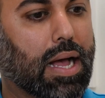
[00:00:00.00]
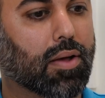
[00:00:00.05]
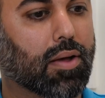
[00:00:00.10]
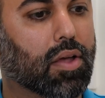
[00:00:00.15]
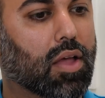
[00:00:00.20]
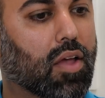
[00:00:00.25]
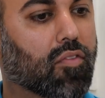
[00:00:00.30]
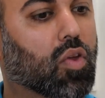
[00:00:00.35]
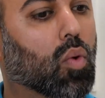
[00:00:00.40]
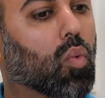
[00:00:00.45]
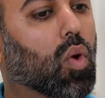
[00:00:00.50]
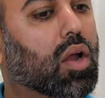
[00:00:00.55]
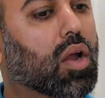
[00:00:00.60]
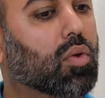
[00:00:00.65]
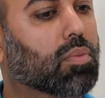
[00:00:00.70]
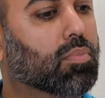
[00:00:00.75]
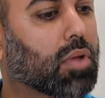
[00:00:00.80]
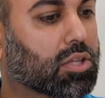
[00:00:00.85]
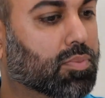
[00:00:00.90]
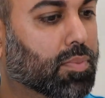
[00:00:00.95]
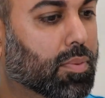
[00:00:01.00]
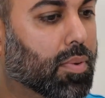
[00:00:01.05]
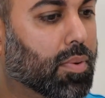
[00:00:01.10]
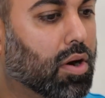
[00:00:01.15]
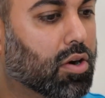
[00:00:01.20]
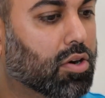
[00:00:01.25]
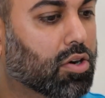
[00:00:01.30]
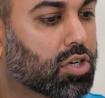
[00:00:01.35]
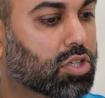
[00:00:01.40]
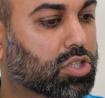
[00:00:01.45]
if you're working with multiple
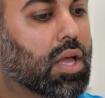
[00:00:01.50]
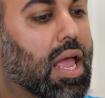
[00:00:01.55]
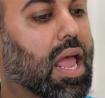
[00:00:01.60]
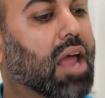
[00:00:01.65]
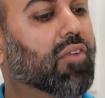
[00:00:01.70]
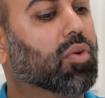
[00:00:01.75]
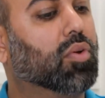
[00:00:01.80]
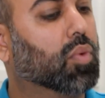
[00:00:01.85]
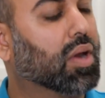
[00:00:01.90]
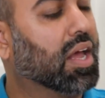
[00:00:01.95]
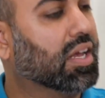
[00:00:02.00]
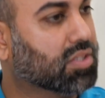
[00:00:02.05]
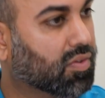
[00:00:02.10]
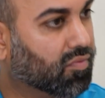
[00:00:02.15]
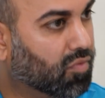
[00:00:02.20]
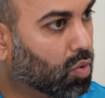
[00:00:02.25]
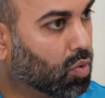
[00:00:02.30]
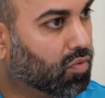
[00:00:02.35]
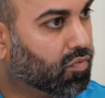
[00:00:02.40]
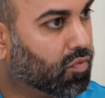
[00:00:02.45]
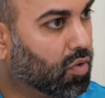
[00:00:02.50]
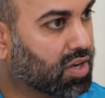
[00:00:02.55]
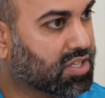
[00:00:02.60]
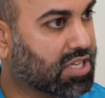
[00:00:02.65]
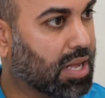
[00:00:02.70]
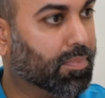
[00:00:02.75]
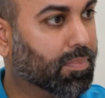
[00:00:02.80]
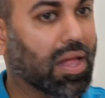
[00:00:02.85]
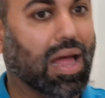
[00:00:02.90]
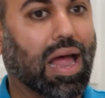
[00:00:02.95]
partners, everyone has a vote, for
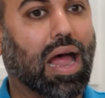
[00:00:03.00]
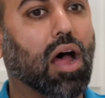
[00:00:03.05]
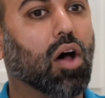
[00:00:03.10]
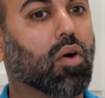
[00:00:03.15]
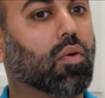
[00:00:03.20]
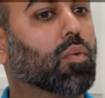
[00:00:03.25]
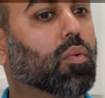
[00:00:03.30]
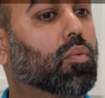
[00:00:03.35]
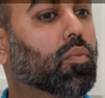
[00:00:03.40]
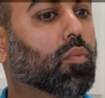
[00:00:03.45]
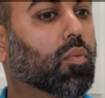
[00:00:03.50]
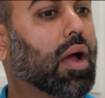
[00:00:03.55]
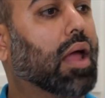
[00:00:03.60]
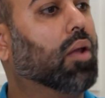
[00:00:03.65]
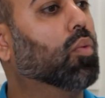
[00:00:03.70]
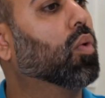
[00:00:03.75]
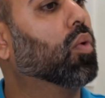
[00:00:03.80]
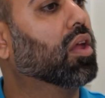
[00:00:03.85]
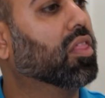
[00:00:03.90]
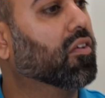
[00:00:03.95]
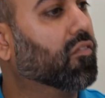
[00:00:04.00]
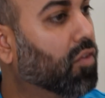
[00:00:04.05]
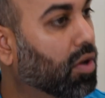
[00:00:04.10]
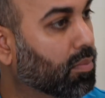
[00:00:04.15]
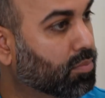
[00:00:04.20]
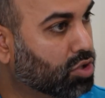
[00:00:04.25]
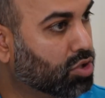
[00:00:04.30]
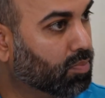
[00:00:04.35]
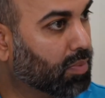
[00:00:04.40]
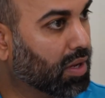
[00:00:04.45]
example, how and where the firm
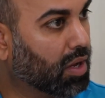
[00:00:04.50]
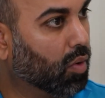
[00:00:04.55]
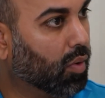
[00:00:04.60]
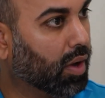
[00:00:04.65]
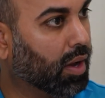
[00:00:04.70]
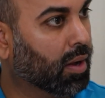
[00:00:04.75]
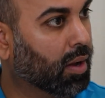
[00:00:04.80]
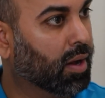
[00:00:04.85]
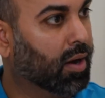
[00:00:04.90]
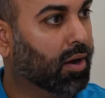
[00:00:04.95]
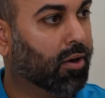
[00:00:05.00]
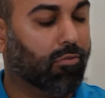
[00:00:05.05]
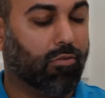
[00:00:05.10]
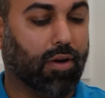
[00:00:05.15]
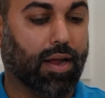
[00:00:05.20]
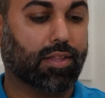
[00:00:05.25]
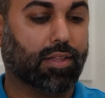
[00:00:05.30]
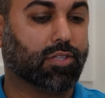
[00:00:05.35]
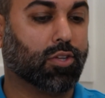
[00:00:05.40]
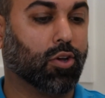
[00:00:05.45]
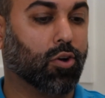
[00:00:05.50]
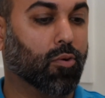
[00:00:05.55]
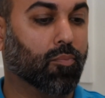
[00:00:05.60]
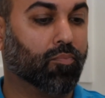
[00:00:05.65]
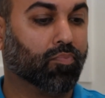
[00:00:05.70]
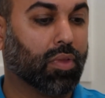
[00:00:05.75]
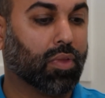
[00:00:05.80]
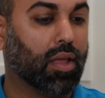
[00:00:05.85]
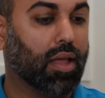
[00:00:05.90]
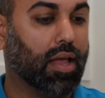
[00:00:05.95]
should be going, right? So
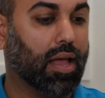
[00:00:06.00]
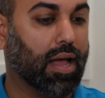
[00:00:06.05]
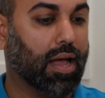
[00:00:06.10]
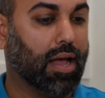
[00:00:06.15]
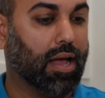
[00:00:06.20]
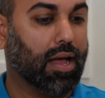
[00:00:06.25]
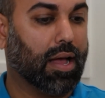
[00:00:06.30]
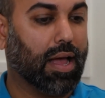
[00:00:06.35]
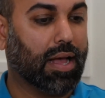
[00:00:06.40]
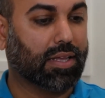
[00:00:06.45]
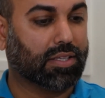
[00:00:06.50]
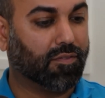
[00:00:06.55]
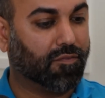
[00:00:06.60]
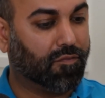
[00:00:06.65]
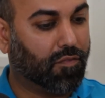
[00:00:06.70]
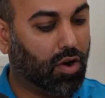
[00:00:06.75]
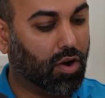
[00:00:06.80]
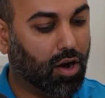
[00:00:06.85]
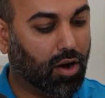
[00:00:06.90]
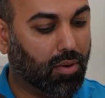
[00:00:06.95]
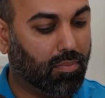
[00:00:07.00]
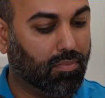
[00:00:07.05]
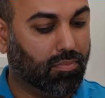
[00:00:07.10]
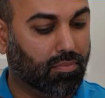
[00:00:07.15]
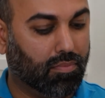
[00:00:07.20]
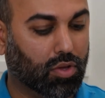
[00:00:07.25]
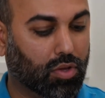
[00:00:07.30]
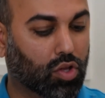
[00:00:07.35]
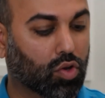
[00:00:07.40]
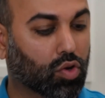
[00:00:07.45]
as a firm,
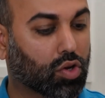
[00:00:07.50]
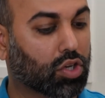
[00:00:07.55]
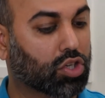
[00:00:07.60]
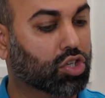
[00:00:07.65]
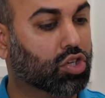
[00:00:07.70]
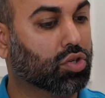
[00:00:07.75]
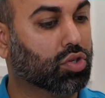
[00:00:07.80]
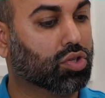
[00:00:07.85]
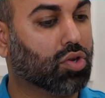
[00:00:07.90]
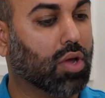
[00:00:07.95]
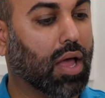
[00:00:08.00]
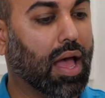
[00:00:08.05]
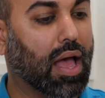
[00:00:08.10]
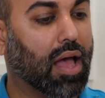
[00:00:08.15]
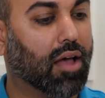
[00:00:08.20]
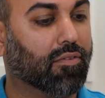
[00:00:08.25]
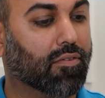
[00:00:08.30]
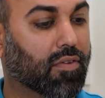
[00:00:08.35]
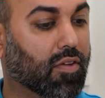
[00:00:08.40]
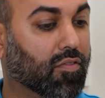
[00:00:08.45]
you could choose to have, if